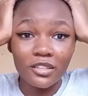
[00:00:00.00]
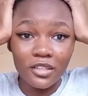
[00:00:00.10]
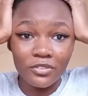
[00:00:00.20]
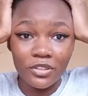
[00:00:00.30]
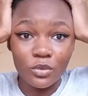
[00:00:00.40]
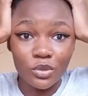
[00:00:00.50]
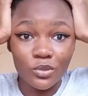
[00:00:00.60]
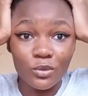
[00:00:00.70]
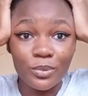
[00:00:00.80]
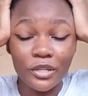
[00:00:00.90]
everything was so
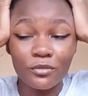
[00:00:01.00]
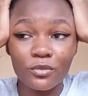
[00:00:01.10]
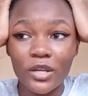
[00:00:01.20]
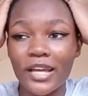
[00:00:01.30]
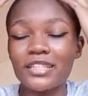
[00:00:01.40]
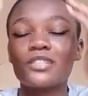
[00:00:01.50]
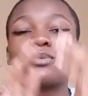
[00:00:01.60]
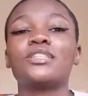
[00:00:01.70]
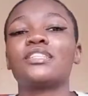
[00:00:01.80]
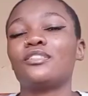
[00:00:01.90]
painful. I just
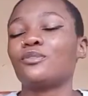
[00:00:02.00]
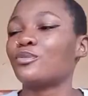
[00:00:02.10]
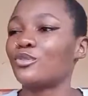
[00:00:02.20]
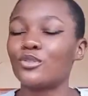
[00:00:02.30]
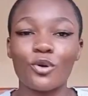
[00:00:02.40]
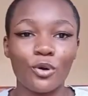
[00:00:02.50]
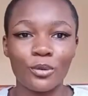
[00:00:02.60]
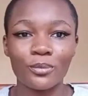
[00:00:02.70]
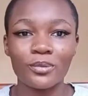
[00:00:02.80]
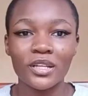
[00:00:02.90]
wanted it to stall.
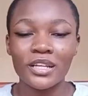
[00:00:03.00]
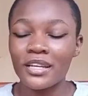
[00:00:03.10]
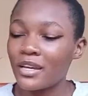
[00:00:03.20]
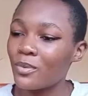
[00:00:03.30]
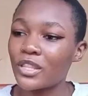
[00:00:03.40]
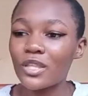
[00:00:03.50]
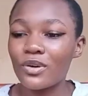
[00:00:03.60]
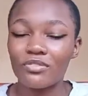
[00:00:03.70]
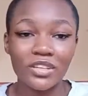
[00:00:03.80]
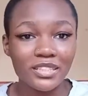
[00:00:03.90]
When they were
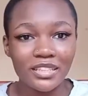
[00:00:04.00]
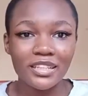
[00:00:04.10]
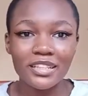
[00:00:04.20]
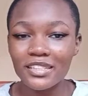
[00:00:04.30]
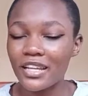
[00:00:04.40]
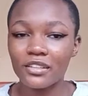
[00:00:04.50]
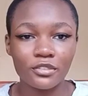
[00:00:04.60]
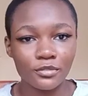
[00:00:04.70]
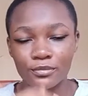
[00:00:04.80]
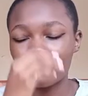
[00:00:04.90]
fixing it,
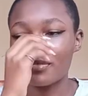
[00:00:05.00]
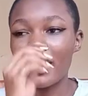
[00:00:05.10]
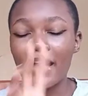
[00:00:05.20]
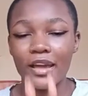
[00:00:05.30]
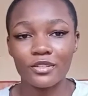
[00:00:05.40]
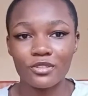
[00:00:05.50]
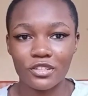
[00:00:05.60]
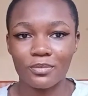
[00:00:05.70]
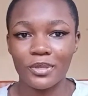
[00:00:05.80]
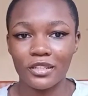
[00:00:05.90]
I had to take
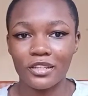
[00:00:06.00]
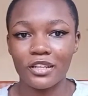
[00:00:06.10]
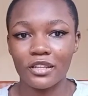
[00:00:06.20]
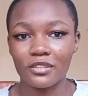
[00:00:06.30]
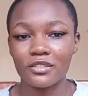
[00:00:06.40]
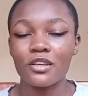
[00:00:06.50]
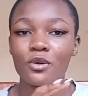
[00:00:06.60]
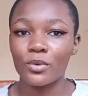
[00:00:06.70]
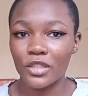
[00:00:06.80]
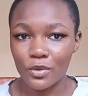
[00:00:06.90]
painkillers
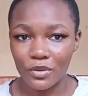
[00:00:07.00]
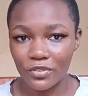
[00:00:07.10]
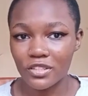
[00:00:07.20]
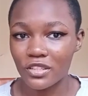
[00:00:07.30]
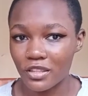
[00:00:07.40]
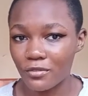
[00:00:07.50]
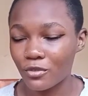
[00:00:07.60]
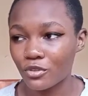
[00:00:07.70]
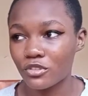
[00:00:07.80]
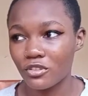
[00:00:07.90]
when they were fixing the
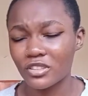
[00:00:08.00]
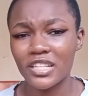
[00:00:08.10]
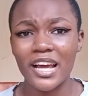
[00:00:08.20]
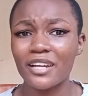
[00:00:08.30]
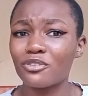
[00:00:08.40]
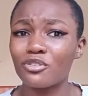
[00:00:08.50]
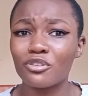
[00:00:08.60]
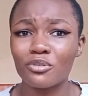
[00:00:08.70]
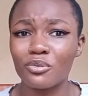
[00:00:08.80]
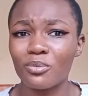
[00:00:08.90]
fox locks. I do not
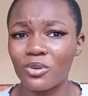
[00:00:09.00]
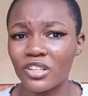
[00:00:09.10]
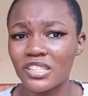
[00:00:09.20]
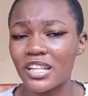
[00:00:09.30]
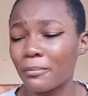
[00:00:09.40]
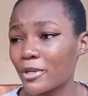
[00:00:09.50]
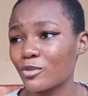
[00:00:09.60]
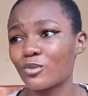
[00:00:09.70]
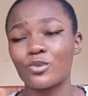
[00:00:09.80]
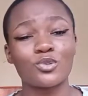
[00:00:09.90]
know what that person
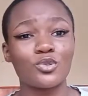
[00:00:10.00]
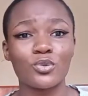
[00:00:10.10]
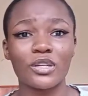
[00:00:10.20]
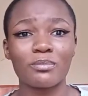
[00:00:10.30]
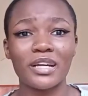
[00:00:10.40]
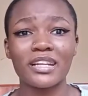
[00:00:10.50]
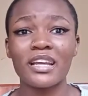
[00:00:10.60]
was doing, but